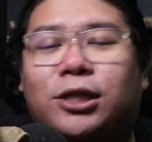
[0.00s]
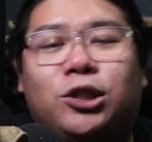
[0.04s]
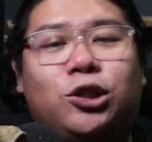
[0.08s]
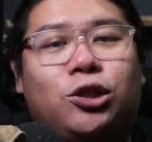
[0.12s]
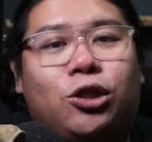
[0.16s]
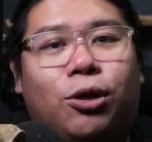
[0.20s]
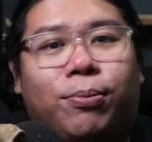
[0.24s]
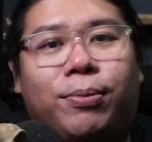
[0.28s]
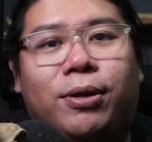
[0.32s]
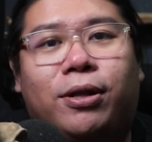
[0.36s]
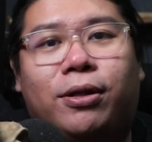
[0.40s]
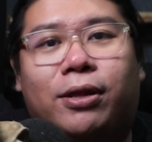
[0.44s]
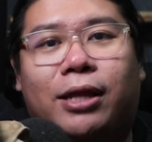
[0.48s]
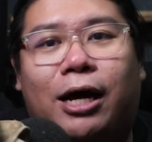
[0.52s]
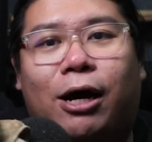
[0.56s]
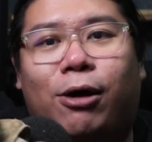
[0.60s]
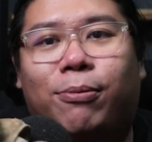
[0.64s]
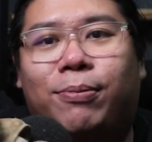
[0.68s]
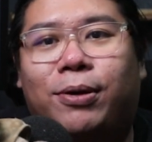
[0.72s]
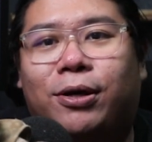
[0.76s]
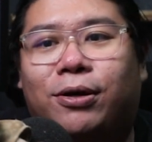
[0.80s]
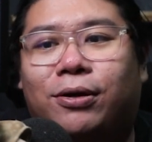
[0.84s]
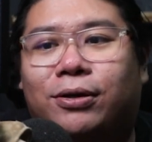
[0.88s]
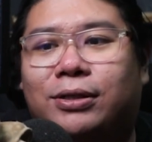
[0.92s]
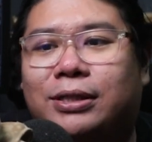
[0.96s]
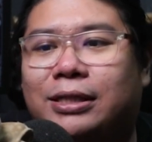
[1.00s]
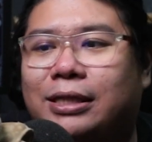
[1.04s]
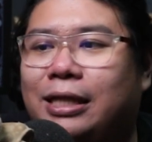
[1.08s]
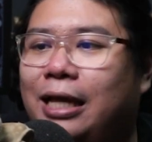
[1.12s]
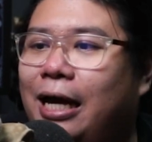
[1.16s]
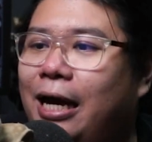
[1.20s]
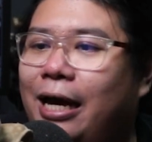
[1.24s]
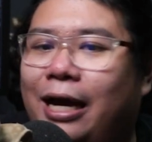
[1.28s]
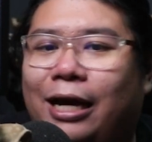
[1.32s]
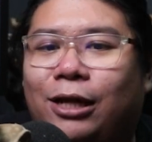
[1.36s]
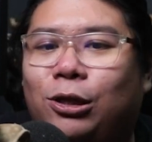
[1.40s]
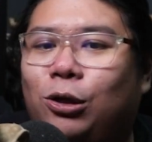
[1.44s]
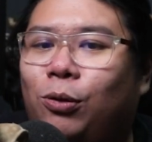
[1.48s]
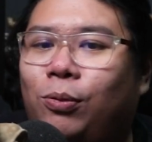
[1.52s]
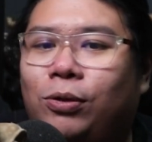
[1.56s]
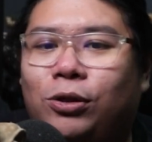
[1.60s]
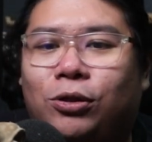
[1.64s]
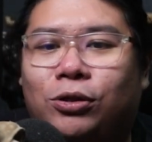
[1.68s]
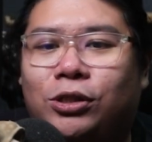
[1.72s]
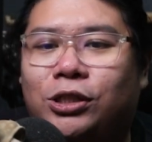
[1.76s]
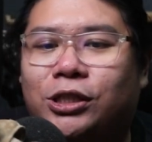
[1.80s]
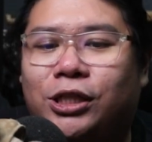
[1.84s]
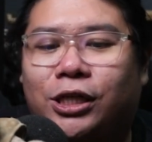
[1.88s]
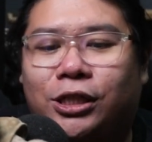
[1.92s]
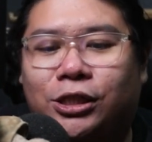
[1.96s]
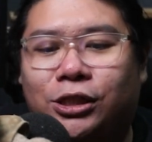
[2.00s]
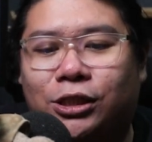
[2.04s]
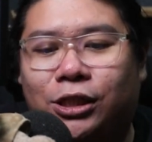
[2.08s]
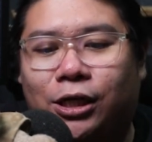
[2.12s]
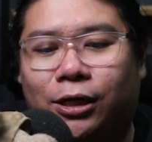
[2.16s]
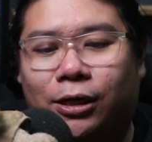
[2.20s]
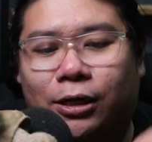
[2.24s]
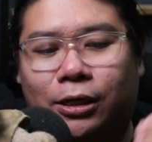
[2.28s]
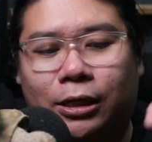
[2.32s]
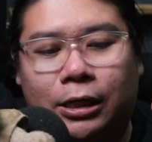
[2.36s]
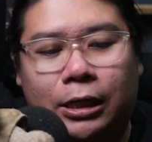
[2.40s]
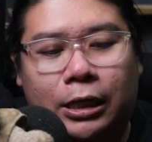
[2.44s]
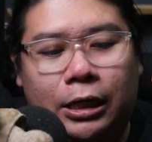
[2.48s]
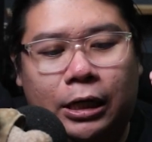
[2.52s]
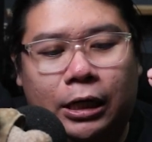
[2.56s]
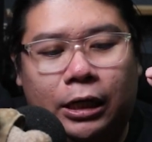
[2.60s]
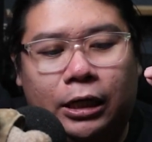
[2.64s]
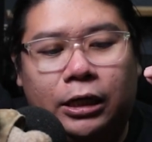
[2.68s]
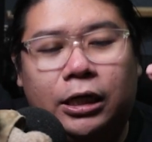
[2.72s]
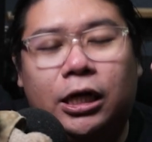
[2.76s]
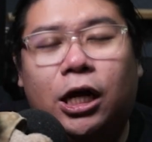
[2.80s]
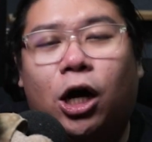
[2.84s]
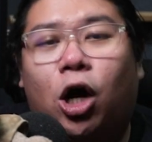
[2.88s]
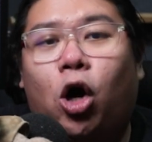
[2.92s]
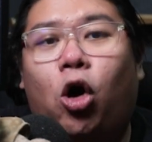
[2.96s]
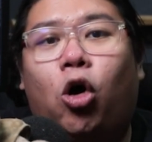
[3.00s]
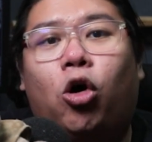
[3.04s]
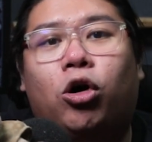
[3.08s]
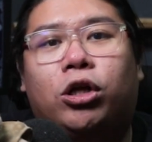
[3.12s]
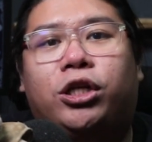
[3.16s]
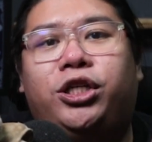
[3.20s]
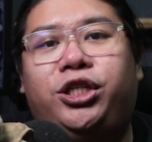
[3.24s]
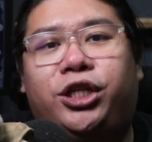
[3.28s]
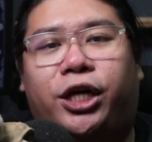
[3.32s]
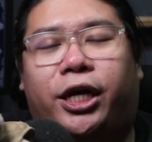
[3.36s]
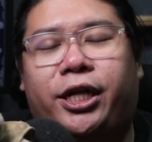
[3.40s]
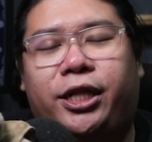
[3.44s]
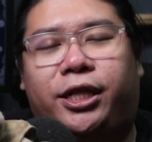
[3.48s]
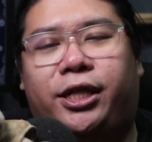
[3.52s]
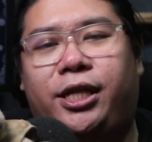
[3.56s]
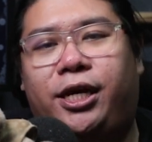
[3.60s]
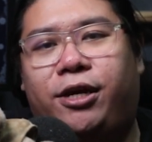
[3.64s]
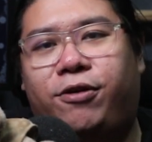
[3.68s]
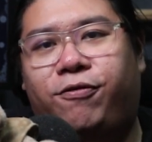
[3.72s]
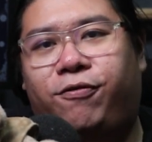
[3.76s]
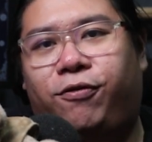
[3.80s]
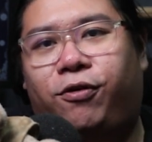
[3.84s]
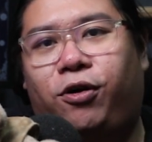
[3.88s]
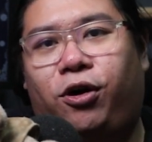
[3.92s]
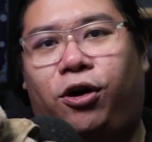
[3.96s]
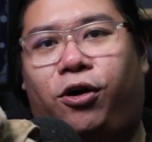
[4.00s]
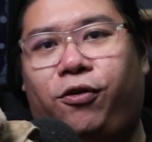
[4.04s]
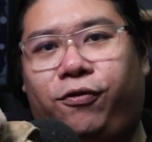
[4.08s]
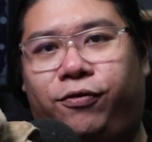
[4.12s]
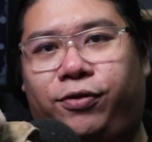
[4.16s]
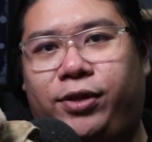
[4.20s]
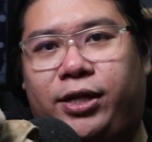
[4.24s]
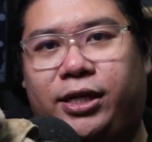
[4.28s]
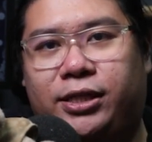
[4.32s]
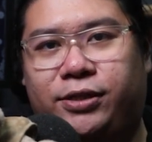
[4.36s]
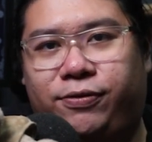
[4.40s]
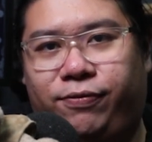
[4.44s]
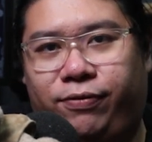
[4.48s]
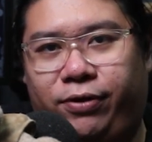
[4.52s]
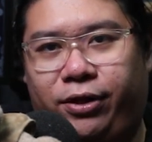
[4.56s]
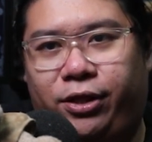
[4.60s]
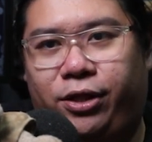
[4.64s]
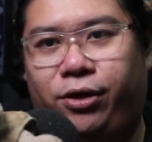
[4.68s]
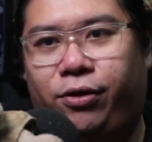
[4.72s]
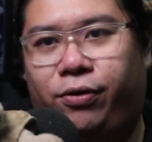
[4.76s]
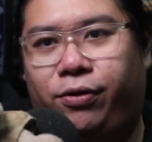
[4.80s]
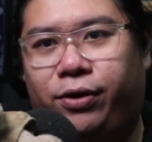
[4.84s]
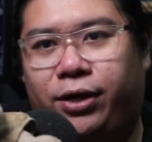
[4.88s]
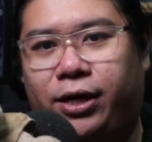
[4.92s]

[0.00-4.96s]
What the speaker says: stop it now because I don't want to change the objective of this video.